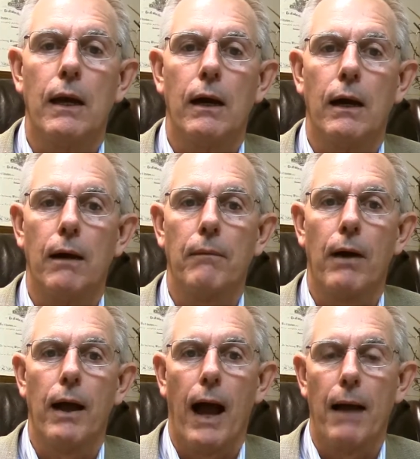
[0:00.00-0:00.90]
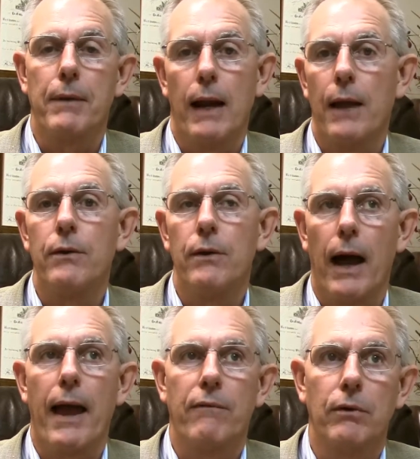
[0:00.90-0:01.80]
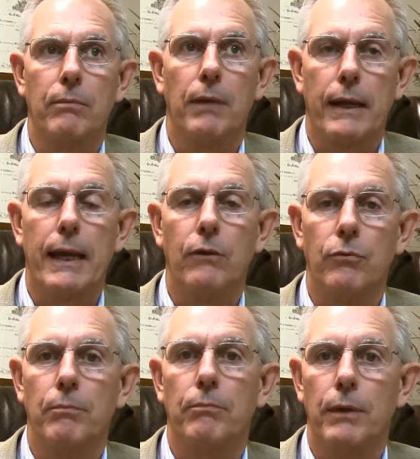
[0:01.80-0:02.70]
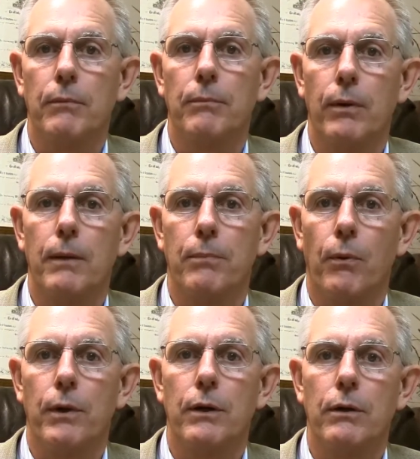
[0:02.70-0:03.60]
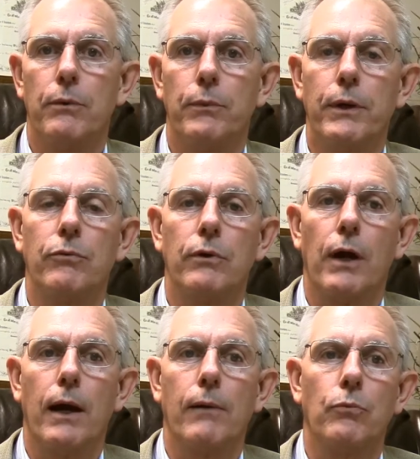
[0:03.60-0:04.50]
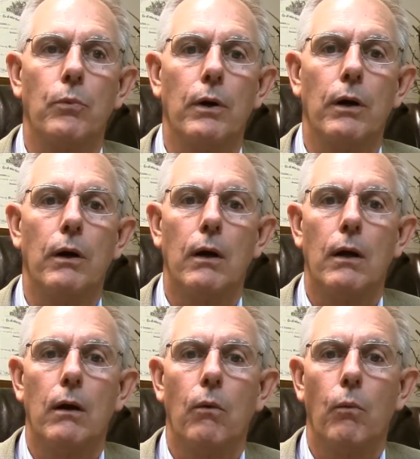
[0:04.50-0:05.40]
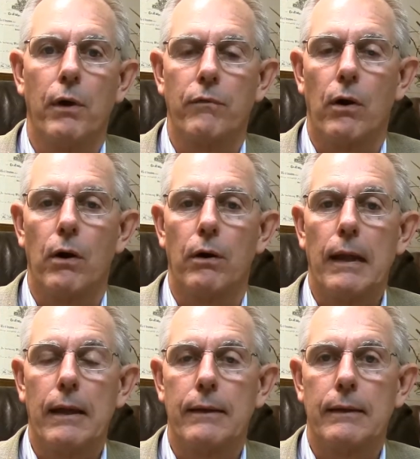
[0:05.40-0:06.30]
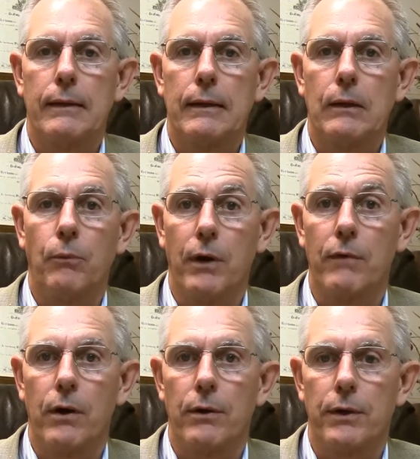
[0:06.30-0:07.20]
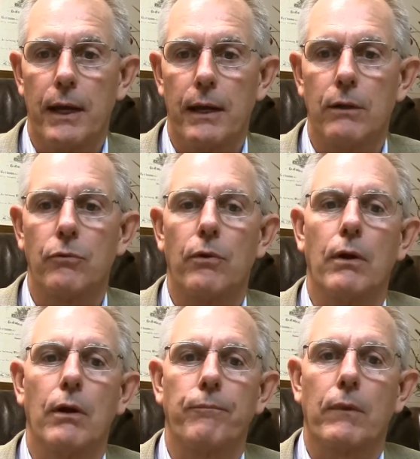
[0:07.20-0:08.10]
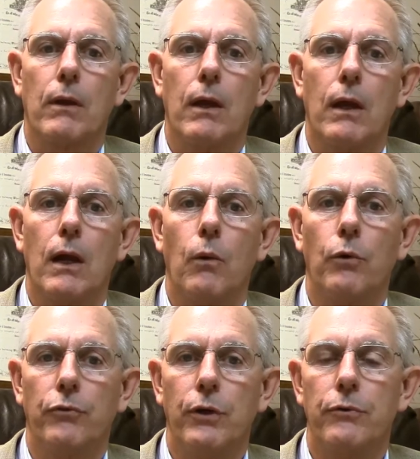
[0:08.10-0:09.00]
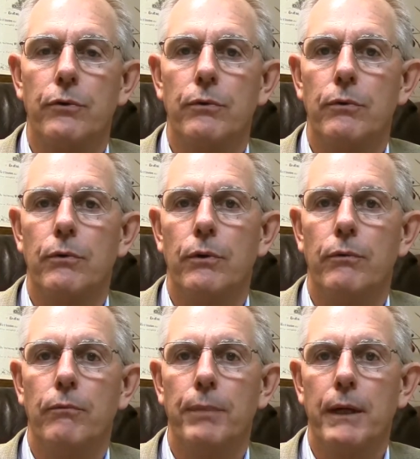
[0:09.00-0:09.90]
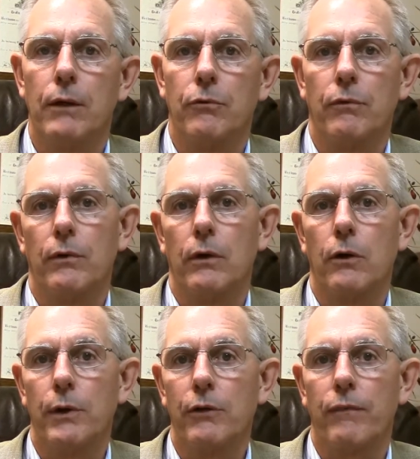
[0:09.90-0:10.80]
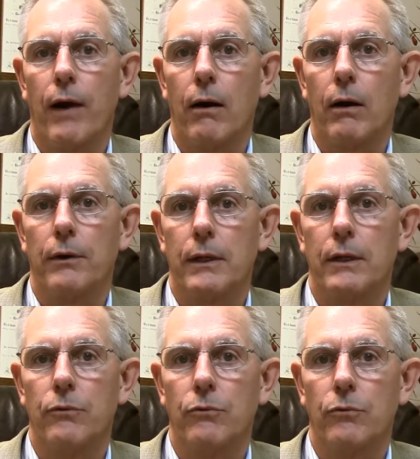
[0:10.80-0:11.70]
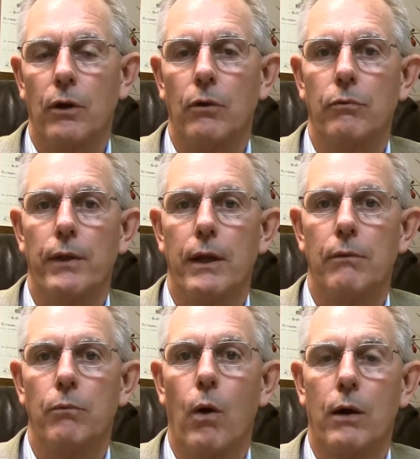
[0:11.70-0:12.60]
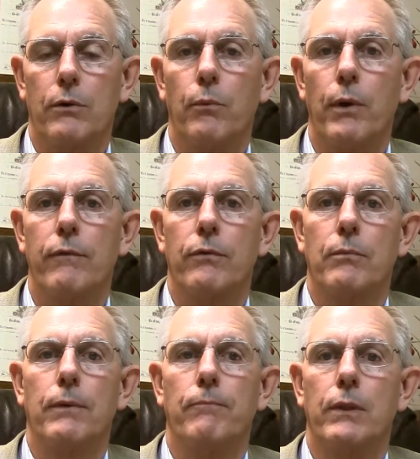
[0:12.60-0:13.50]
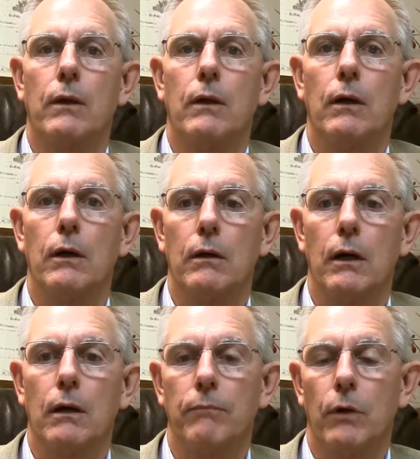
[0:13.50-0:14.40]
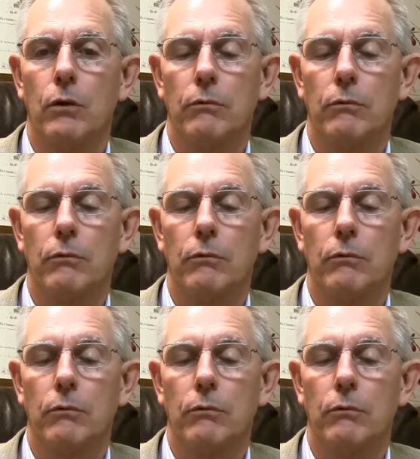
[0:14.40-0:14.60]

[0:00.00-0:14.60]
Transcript: uh, I, I, mean, I'm, i have a, a case in, in, in, point here in recent times where one of our one of our tenants um, was injured because of a grease fire on the kitchen stove. They had walked away from a, a, a